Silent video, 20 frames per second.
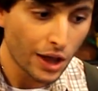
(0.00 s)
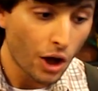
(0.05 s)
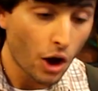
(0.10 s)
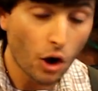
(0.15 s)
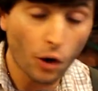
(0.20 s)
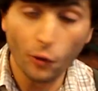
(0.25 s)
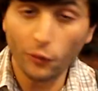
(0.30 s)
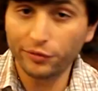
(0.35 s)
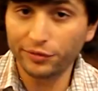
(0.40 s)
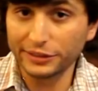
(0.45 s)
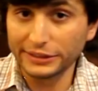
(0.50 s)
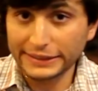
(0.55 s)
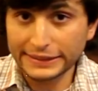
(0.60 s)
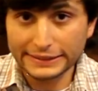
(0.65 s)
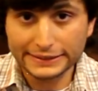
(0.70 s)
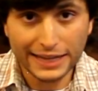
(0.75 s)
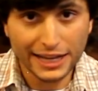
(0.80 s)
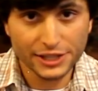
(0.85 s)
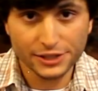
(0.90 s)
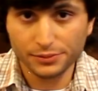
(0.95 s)
hopefully
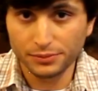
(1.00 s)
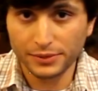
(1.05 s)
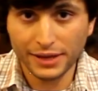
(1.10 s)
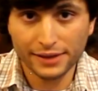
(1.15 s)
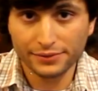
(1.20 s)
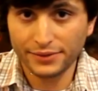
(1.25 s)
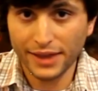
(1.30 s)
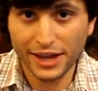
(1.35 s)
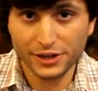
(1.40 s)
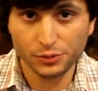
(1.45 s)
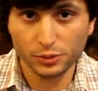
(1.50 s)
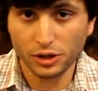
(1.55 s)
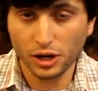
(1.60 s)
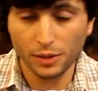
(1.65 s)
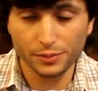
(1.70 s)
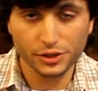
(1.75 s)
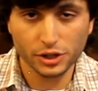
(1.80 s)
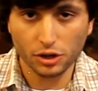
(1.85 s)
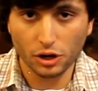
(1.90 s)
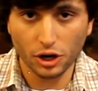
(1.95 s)
that's what
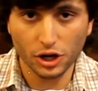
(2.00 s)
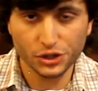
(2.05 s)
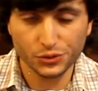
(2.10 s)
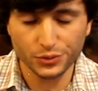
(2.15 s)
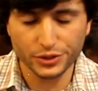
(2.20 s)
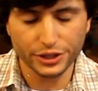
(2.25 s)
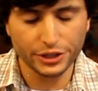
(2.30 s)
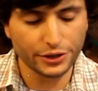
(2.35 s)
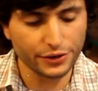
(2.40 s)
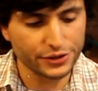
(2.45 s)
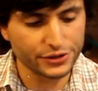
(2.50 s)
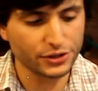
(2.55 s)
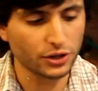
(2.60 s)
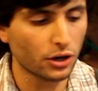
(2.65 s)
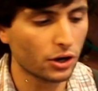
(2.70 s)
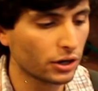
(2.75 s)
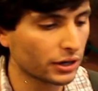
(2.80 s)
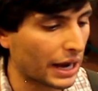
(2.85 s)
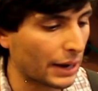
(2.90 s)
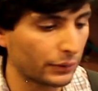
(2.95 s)
comes across when you hear the
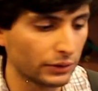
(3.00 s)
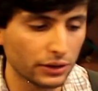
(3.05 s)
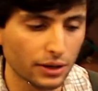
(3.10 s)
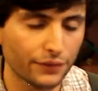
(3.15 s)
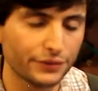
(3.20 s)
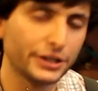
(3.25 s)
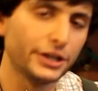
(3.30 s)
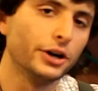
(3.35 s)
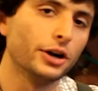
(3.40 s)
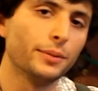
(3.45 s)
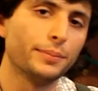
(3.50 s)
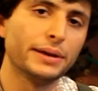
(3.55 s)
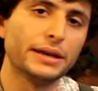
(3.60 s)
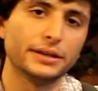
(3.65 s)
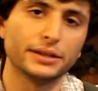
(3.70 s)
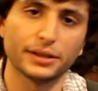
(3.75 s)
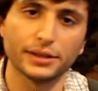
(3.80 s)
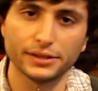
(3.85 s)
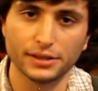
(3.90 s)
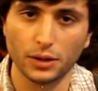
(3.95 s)
song. I would love to hear
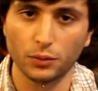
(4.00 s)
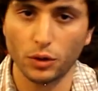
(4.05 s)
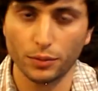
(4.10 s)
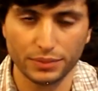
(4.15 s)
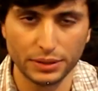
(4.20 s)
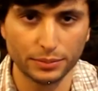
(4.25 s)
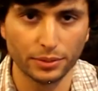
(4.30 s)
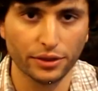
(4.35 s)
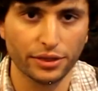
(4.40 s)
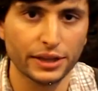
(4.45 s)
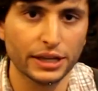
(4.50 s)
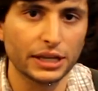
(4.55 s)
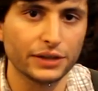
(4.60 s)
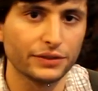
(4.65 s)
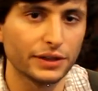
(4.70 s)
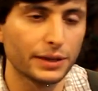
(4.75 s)
opinions on what people think of